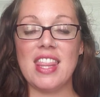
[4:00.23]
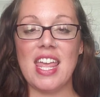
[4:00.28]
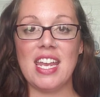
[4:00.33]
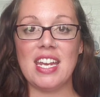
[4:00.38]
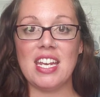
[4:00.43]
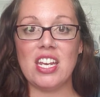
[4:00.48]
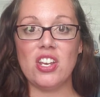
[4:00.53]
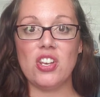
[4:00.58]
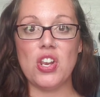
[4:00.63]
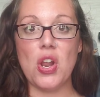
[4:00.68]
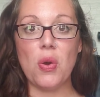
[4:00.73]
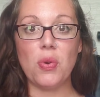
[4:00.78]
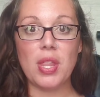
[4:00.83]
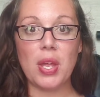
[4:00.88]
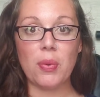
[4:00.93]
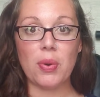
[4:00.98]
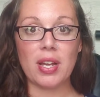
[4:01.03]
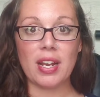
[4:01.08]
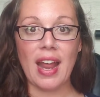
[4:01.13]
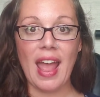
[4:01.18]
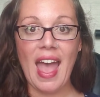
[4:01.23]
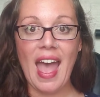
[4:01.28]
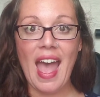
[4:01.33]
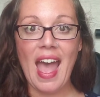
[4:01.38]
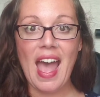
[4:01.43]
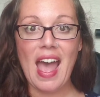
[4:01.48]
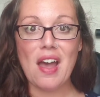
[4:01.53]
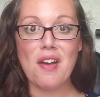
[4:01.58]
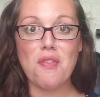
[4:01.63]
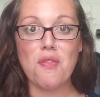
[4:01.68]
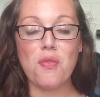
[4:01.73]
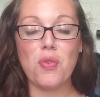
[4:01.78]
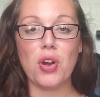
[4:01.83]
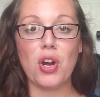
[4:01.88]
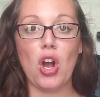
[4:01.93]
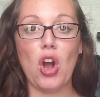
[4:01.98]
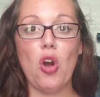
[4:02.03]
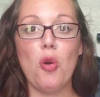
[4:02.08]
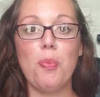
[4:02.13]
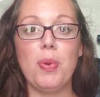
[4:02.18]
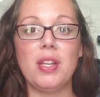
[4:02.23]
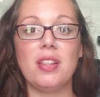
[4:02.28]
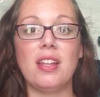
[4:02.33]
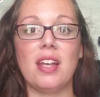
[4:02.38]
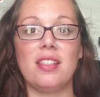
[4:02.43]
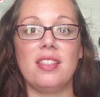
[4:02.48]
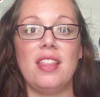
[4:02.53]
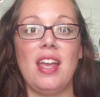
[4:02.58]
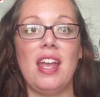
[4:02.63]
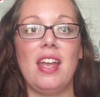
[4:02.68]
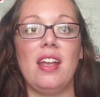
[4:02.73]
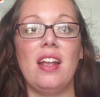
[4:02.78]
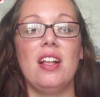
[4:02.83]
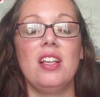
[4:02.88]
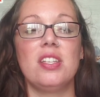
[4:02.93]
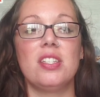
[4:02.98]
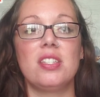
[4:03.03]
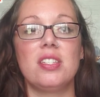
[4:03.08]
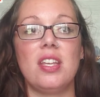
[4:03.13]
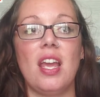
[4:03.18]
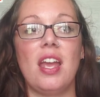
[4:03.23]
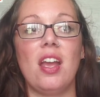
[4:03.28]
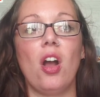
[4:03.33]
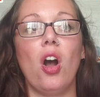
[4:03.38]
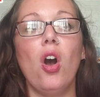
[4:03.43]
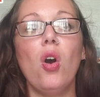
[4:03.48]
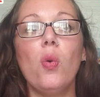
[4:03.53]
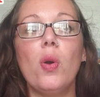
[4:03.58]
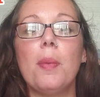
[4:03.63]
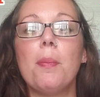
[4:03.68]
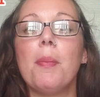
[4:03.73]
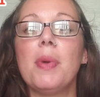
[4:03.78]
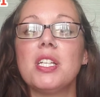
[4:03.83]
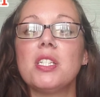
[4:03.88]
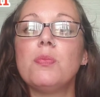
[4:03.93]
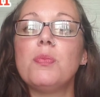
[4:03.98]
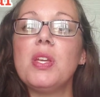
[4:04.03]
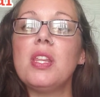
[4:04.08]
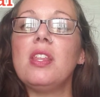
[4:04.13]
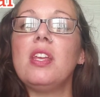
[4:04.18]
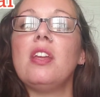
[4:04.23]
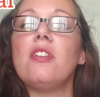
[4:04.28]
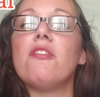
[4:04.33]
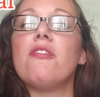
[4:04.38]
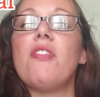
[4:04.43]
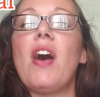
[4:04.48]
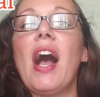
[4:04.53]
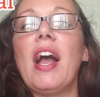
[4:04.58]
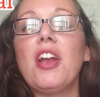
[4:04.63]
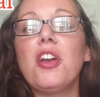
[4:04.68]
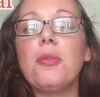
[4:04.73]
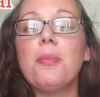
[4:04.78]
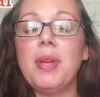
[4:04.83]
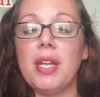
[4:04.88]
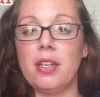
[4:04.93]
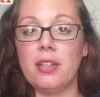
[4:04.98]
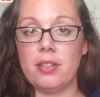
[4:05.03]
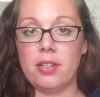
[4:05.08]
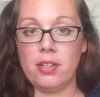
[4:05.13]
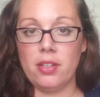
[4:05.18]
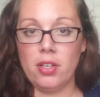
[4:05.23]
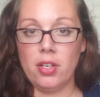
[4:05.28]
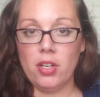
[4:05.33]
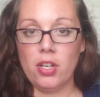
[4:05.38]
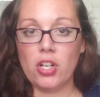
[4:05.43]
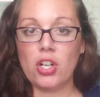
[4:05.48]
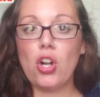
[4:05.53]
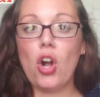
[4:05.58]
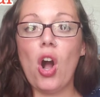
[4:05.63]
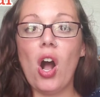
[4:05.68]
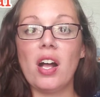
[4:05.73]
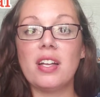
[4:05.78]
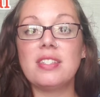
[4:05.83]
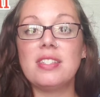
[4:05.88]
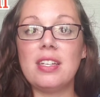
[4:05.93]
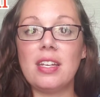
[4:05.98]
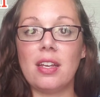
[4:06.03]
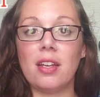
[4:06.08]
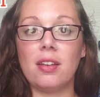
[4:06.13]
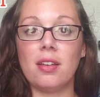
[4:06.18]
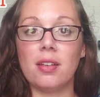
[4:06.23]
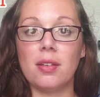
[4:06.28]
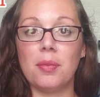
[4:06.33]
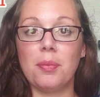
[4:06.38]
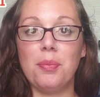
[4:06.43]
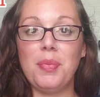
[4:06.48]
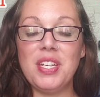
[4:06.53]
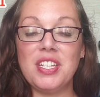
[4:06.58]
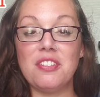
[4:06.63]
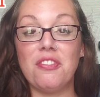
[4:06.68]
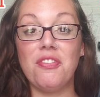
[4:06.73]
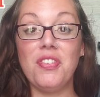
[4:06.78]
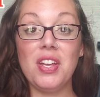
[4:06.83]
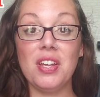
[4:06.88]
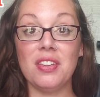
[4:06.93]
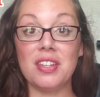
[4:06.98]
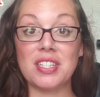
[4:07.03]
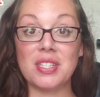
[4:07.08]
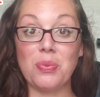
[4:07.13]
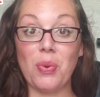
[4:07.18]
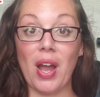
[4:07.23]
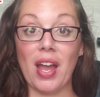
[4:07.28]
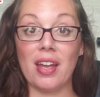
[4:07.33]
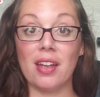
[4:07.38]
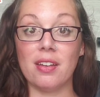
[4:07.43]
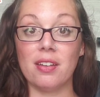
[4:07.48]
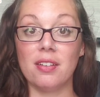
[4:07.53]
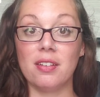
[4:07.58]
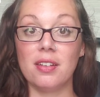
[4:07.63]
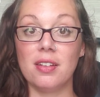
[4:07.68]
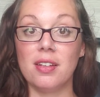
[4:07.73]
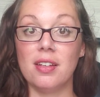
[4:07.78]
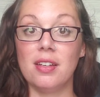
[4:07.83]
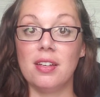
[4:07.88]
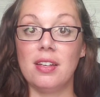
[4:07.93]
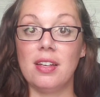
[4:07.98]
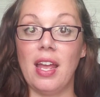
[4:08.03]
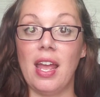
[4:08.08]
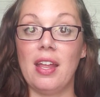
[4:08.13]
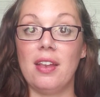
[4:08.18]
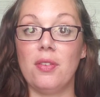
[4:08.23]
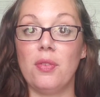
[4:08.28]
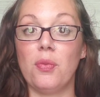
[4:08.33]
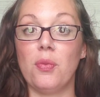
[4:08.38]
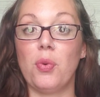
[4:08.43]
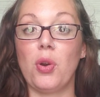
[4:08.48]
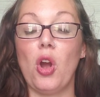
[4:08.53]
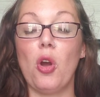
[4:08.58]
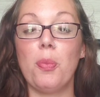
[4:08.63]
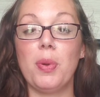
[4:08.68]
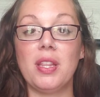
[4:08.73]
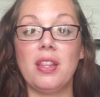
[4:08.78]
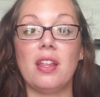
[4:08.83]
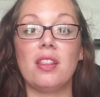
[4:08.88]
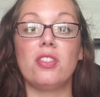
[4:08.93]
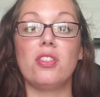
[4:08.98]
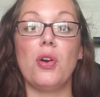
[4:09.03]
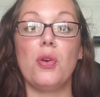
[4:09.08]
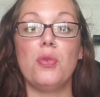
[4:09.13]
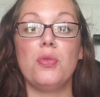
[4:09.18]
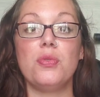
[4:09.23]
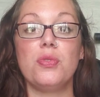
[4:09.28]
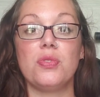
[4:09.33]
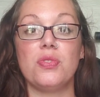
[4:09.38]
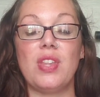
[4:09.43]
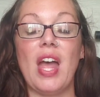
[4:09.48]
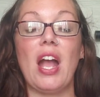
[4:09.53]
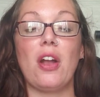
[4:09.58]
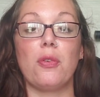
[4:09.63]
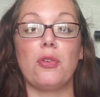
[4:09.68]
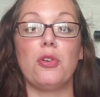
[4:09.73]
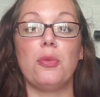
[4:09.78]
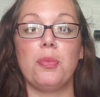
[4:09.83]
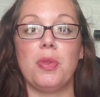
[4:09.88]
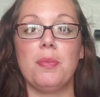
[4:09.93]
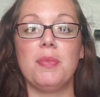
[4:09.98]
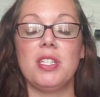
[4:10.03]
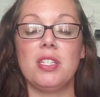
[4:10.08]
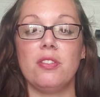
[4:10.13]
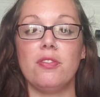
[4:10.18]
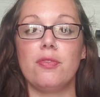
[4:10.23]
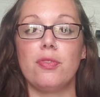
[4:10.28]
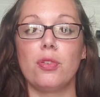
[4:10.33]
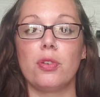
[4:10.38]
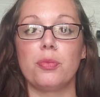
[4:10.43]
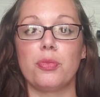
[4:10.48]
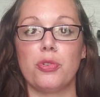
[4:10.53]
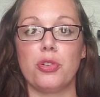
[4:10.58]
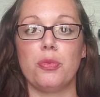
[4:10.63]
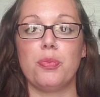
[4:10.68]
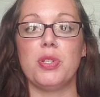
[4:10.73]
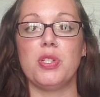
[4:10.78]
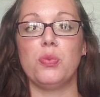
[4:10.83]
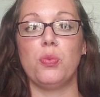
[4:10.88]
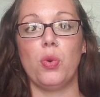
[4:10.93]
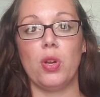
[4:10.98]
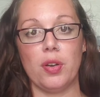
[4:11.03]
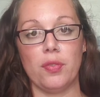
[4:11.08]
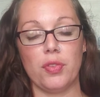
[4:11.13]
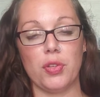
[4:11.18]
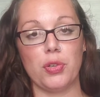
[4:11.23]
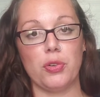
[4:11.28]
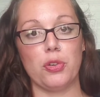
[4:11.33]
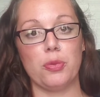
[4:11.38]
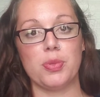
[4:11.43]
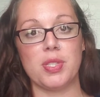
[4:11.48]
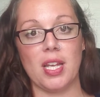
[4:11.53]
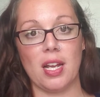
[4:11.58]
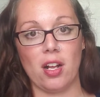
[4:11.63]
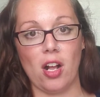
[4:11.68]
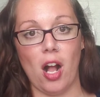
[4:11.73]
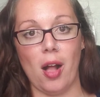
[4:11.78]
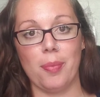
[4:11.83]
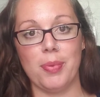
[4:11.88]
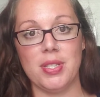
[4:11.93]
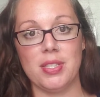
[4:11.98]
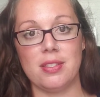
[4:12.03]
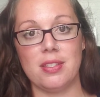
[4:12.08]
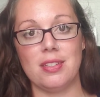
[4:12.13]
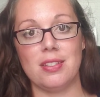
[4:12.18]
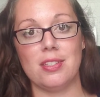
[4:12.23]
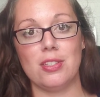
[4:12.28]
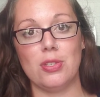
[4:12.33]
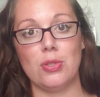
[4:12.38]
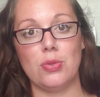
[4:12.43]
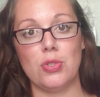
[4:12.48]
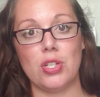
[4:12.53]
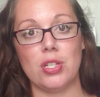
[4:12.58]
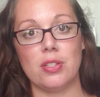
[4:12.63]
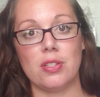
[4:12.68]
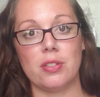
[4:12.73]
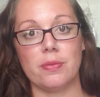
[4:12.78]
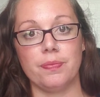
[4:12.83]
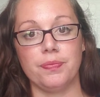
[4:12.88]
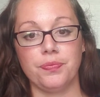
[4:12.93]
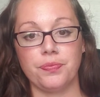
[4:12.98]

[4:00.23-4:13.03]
they didn't know they were going to have, we're hoping that they say, oh, it must be the environment causing me to feel this way. And we're hoping that that group, the misinformed group, is one of the groups that copies these stooges.